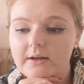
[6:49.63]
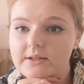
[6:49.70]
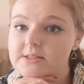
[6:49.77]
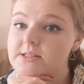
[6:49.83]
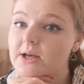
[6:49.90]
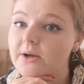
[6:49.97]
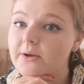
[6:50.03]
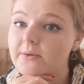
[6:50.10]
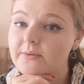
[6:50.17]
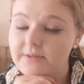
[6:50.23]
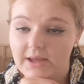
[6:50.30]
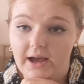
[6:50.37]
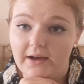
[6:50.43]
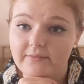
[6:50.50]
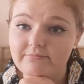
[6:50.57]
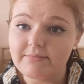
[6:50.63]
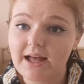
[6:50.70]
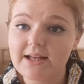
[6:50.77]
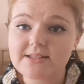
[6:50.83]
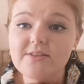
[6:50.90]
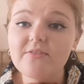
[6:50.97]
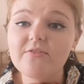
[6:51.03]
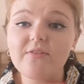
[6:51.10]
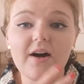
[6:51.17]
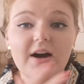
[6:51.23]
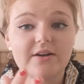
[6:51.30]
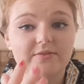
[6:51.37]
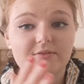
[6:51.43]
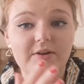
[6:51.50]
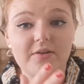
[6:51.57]
So yeah, that's
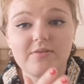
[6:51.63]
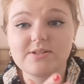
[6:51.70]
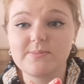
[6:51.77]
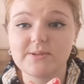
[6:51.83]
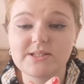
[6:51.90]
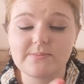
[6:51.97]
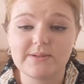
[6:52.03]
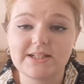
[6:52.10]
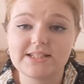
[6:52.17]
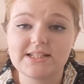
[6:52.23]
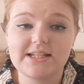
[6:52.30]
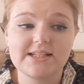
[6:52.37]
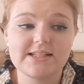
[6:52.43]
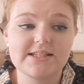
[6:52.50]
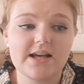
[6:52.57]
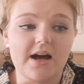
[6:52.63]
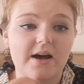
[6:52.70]
5 responsibilities.